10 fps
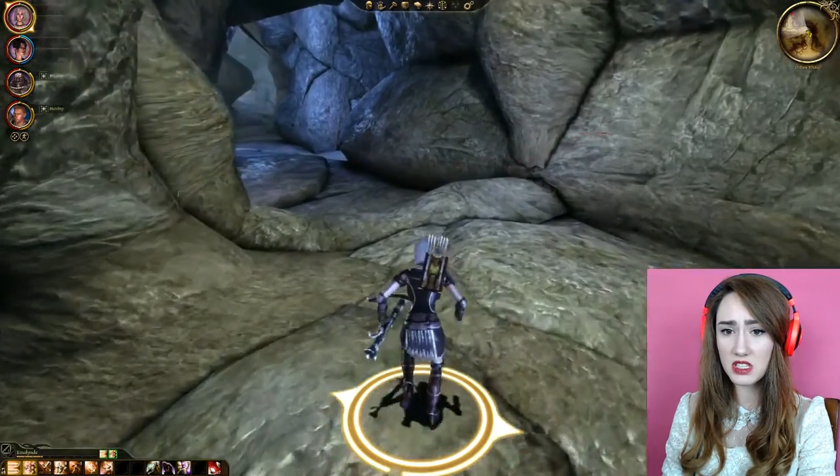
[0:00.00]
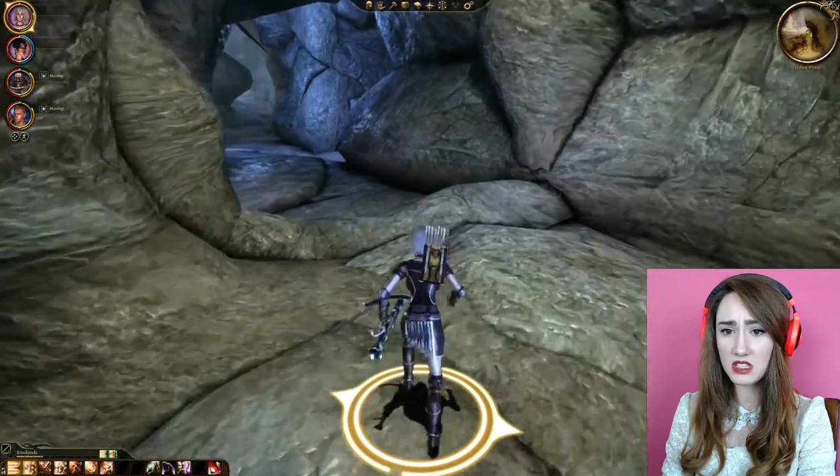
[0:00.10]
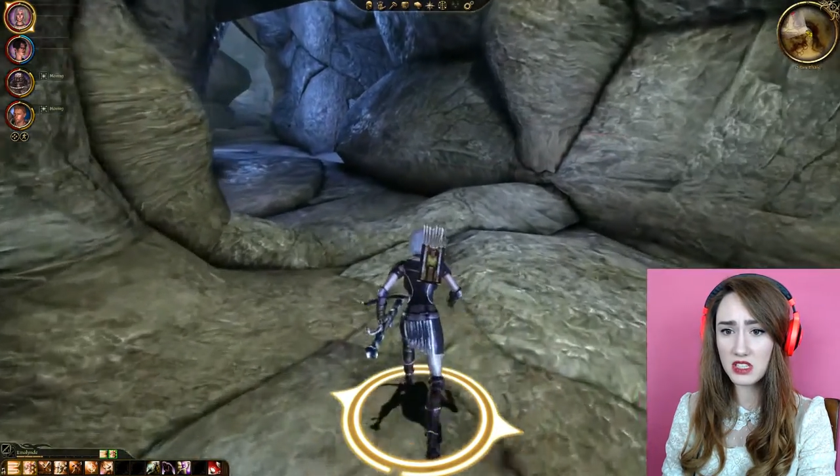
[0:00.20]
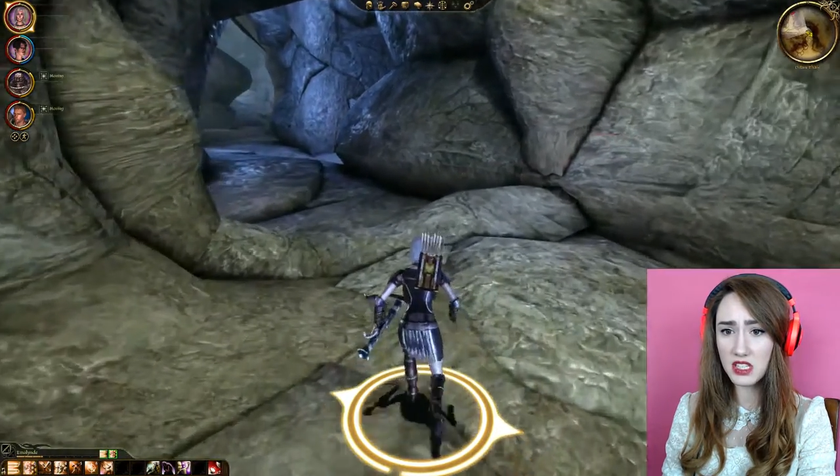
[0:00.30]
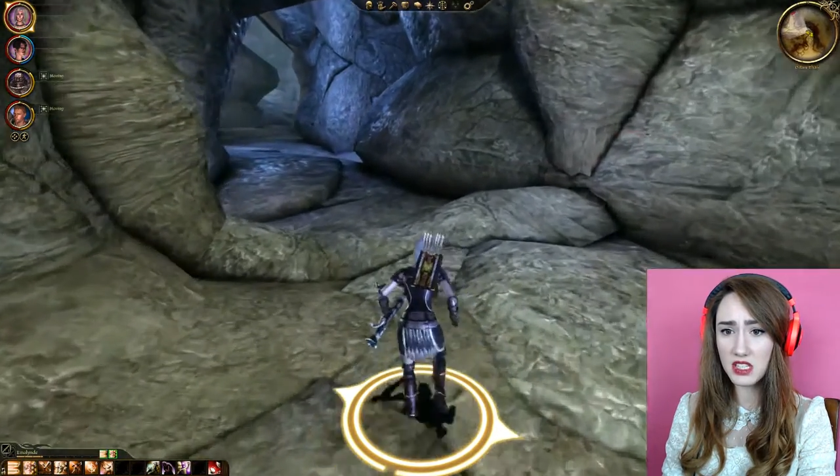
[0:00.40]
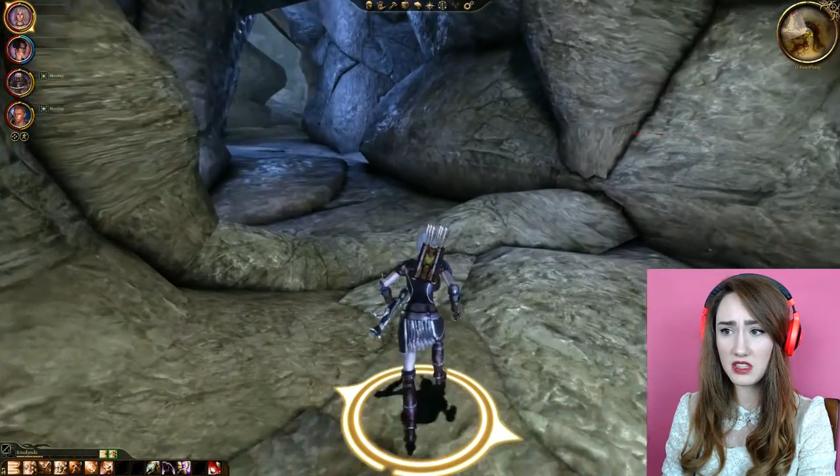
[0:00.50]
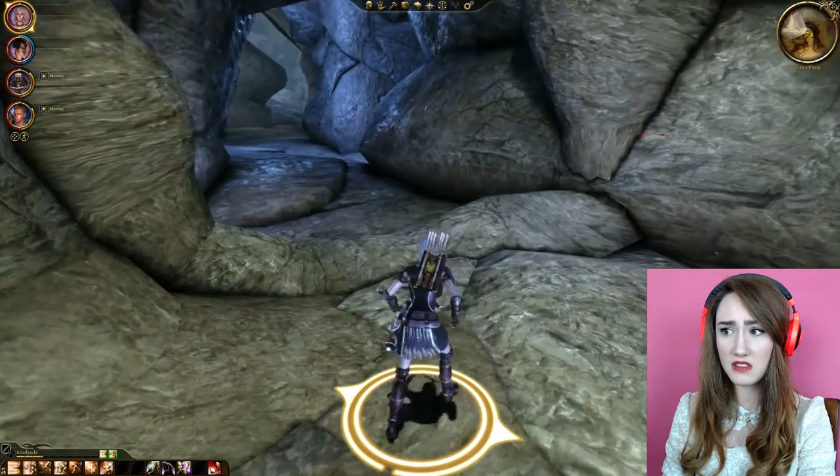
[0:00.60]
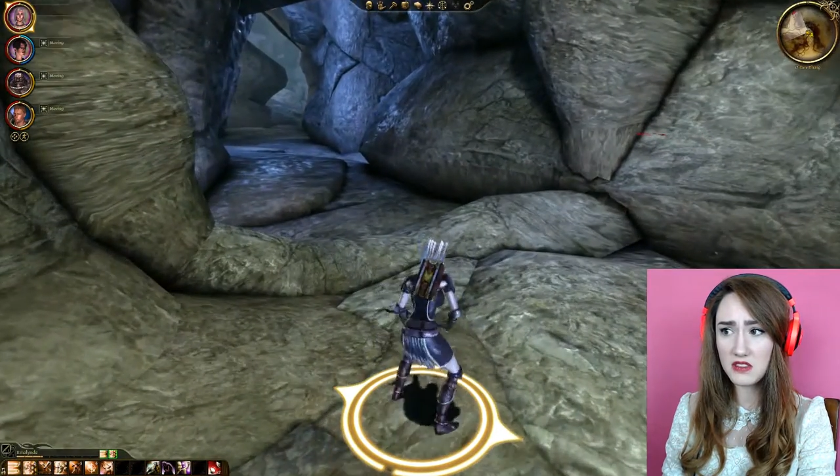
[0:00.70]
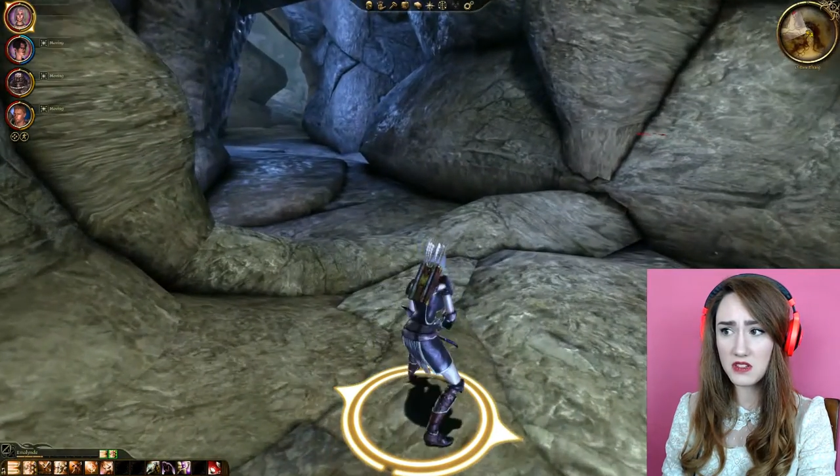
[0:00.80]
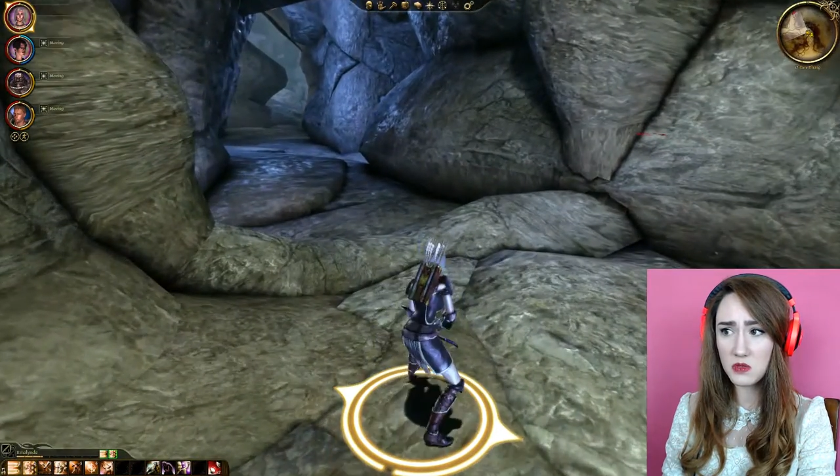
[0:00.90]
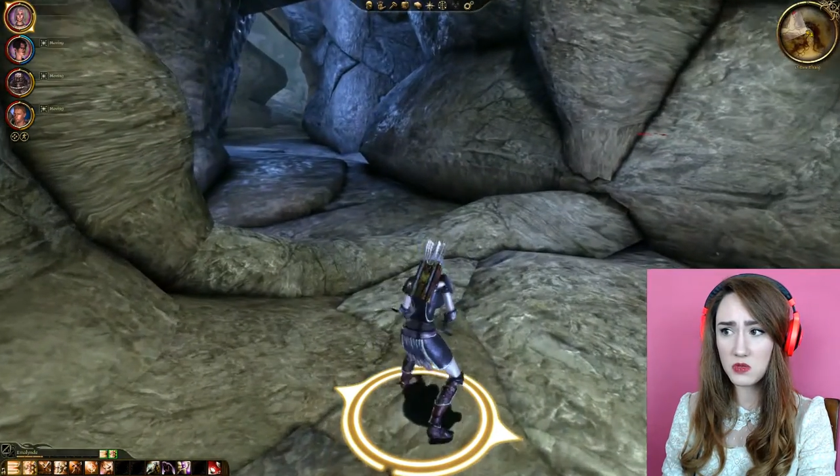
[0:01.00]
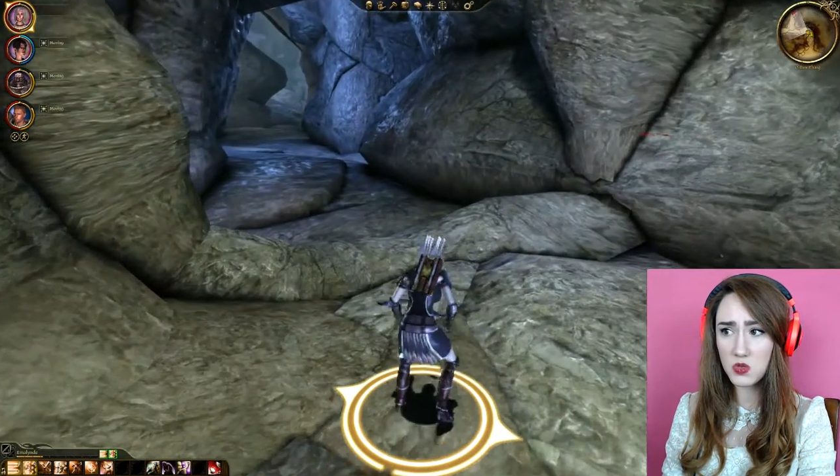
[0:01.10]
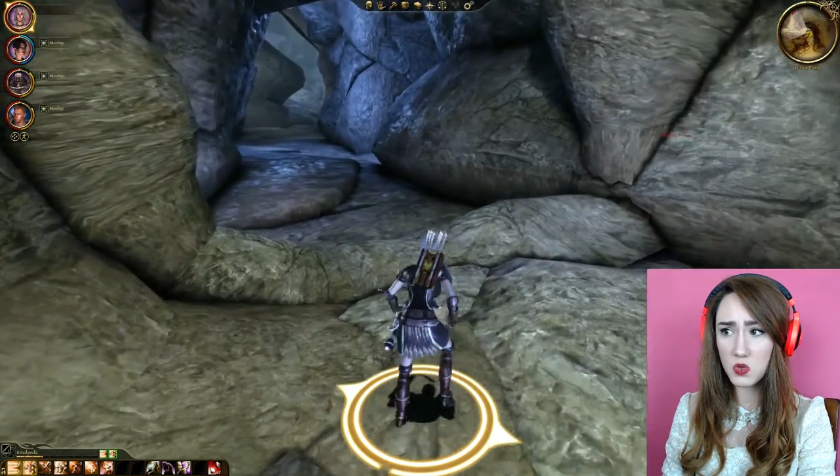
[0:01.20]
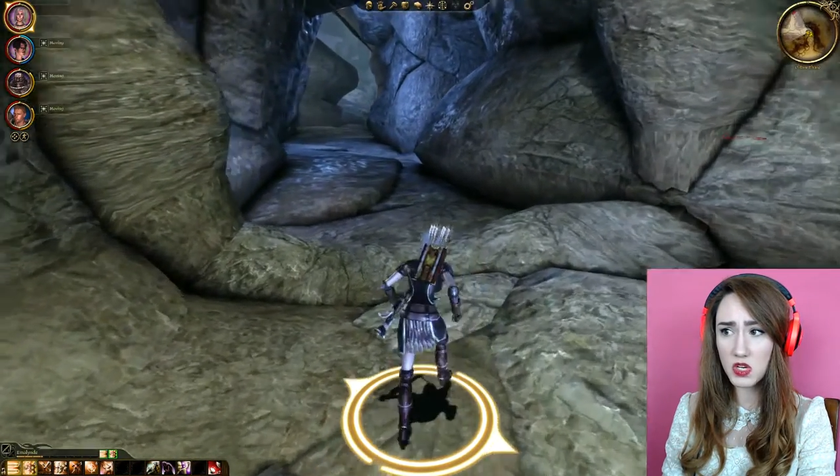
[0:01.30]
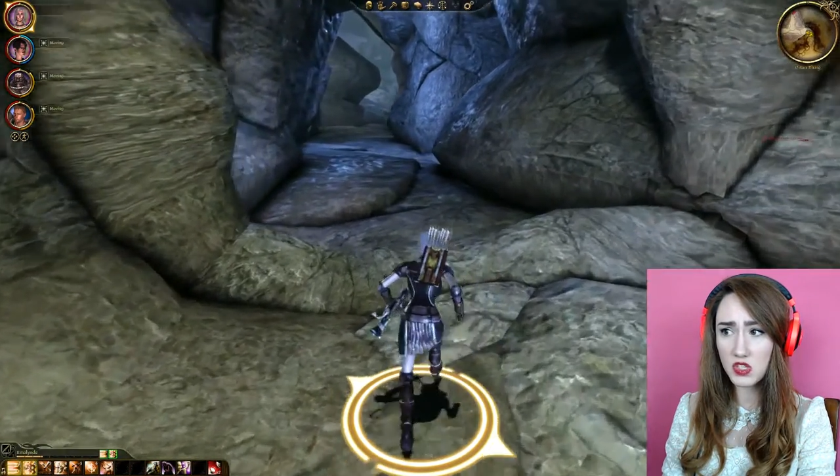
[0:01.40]
let the stone
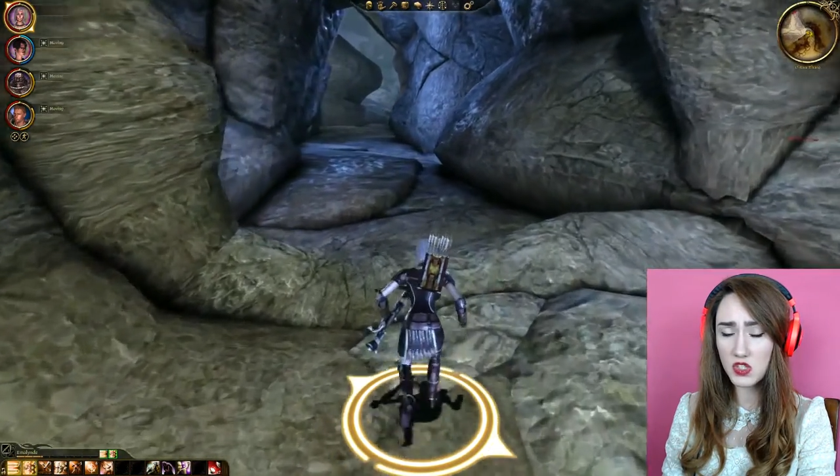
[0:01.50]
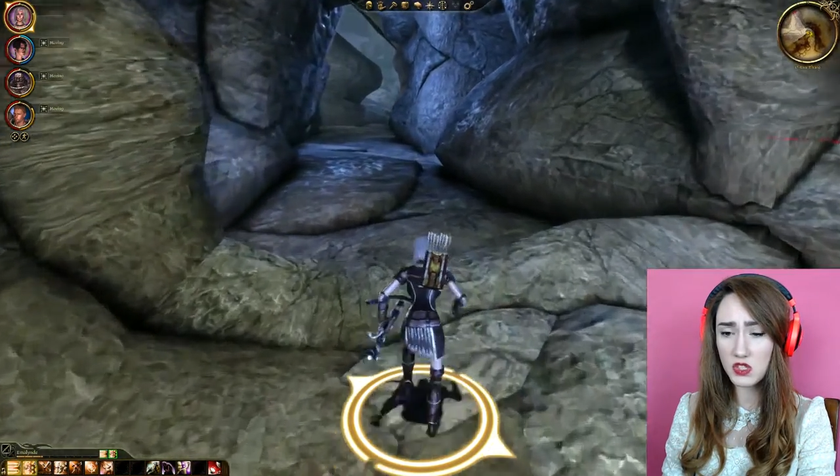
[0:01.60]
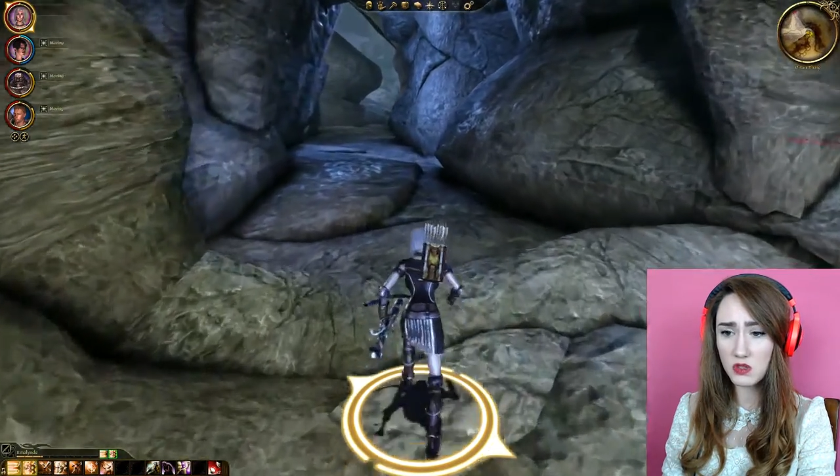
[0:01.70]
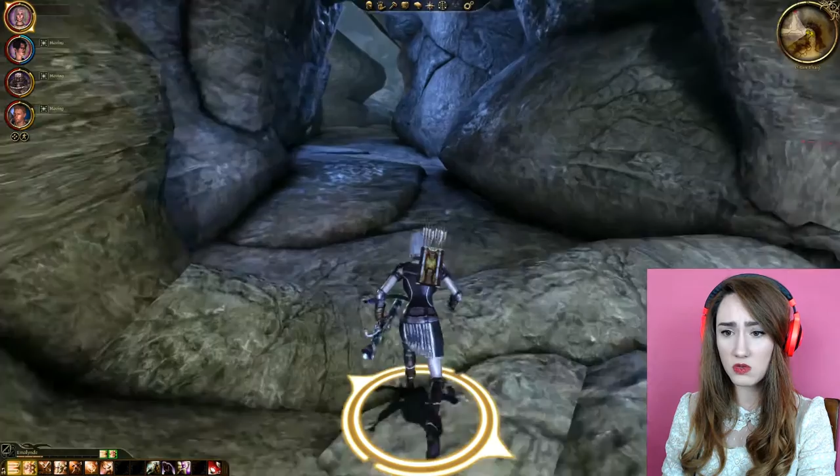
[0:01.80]
squash you?